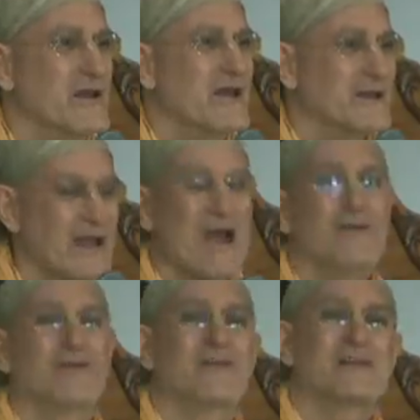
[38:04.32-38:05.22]

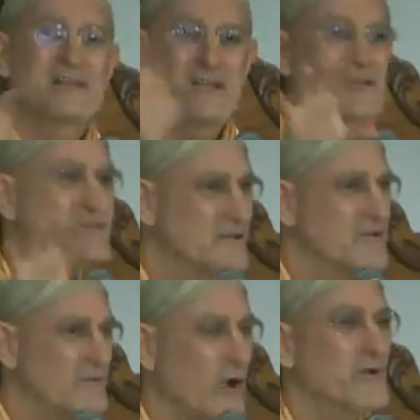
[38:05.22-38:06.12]
Now, if they see it's the
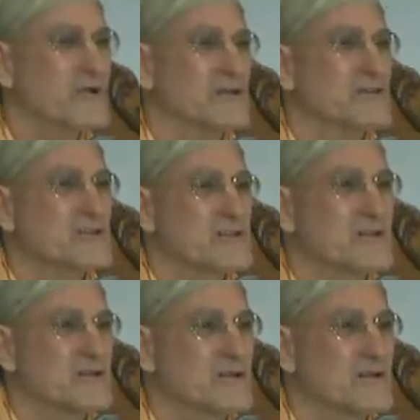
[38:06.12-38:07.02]
devotees,
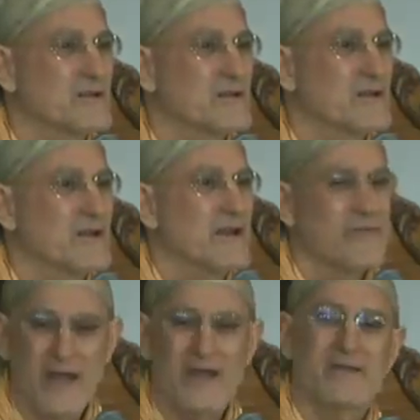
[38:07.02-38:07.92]

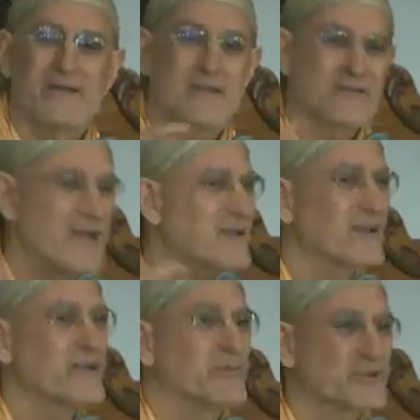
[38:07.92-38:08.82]
then they're
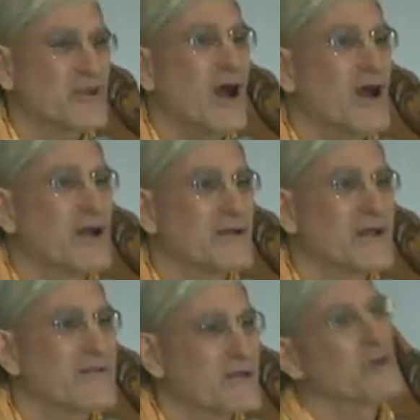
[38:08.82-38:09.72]
taking the prasad
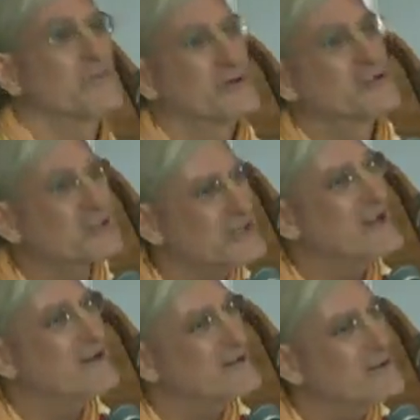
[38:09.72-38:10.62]
and they're
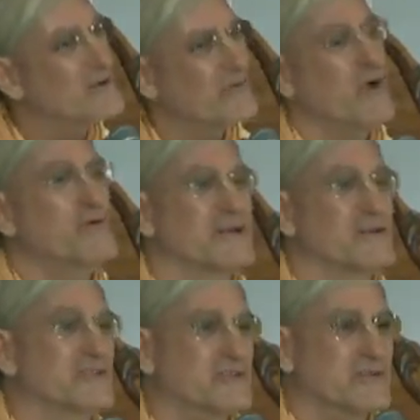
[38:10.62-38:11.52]
appreciating the
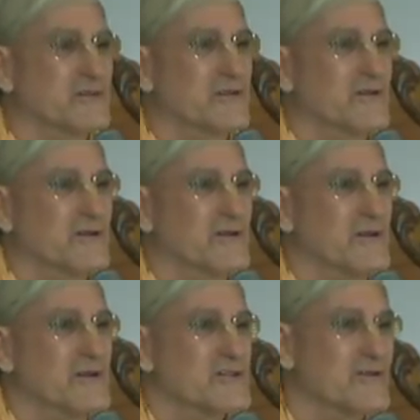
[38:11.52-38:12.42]
devotees.
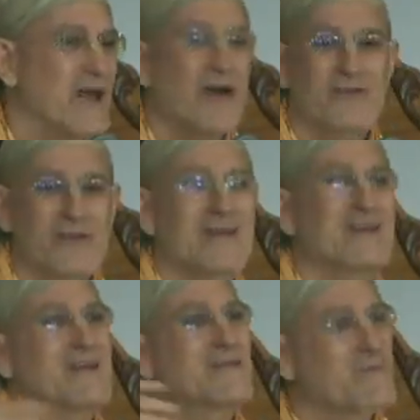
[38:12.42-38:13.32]
So now they're
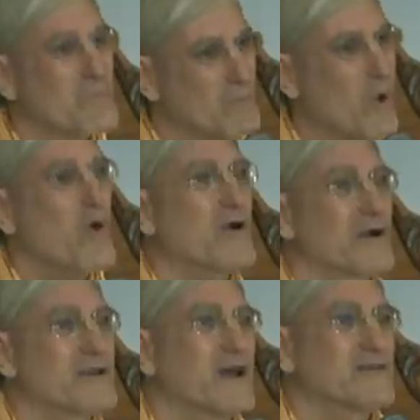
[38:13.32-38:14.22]
getting more
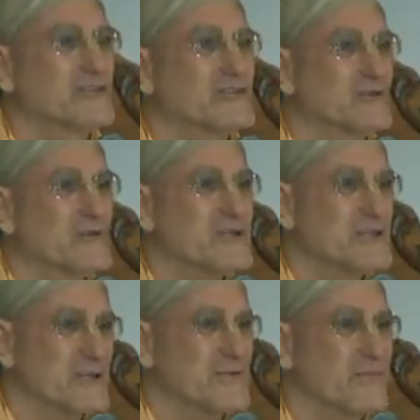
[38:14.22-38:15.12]
Agyata
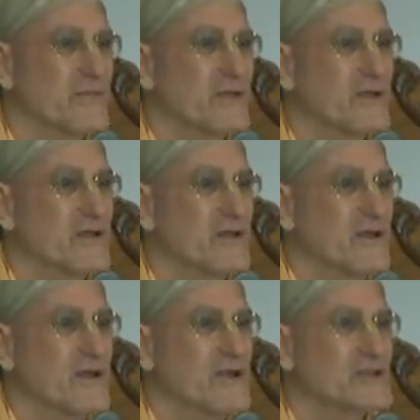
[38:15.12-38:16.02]
Sukriti.
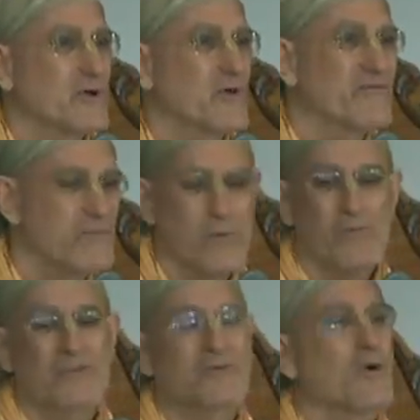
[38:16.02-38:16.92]
So b-
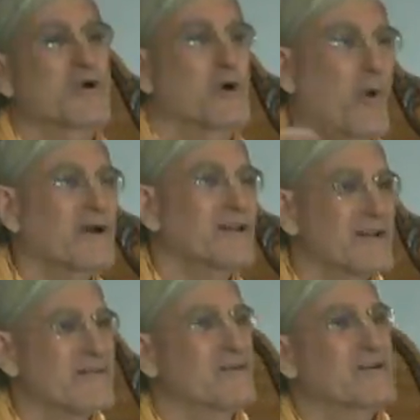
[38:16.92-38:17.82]
much more
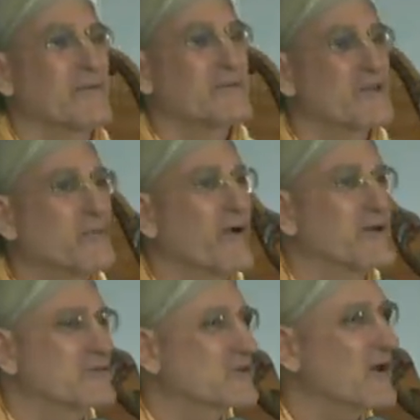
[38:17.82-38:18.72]
quickly they'll come to the point
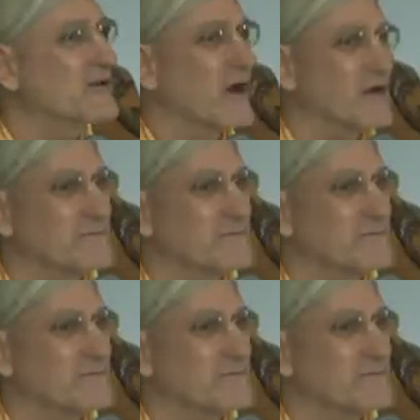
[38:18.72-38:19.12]
of Shraddha.